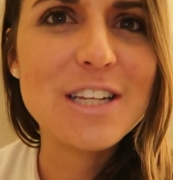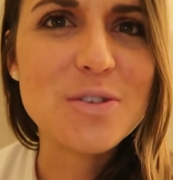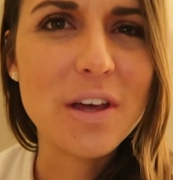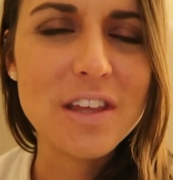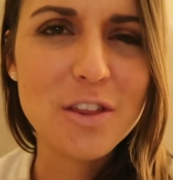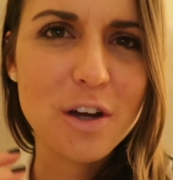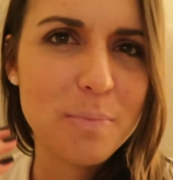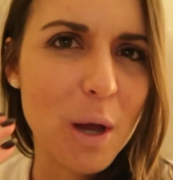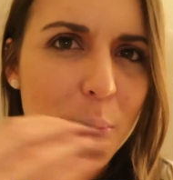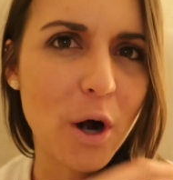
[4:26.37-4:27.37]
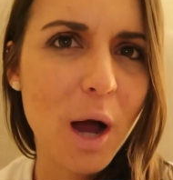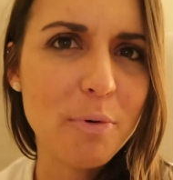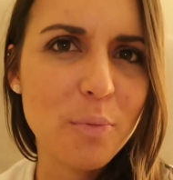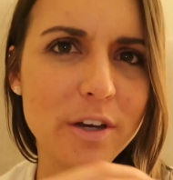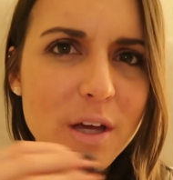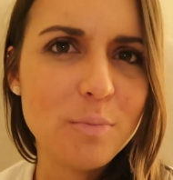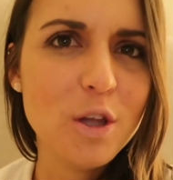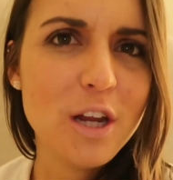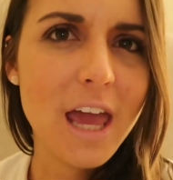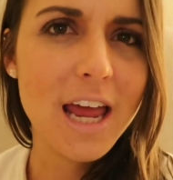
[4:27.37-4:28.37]
And so I think there could be a problem when
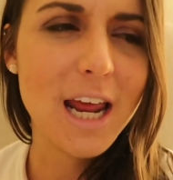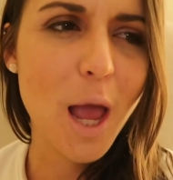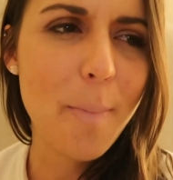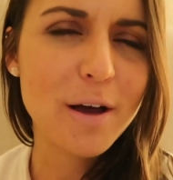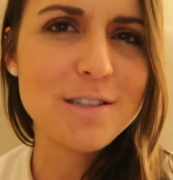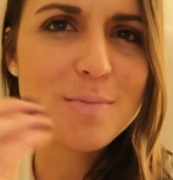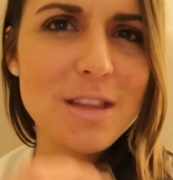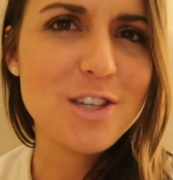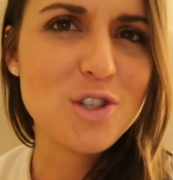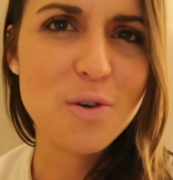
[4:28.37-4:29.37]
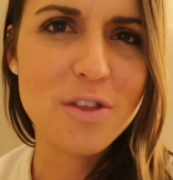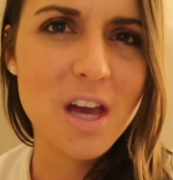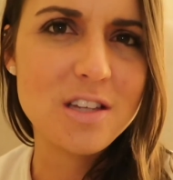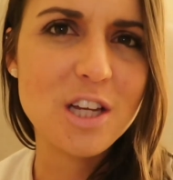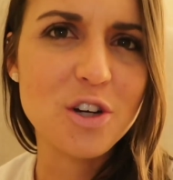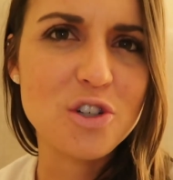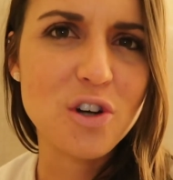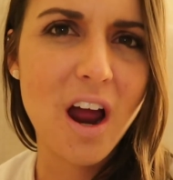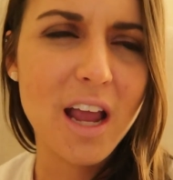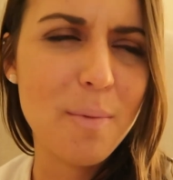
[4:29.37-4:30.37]
communicating about some of these new things that you're trying,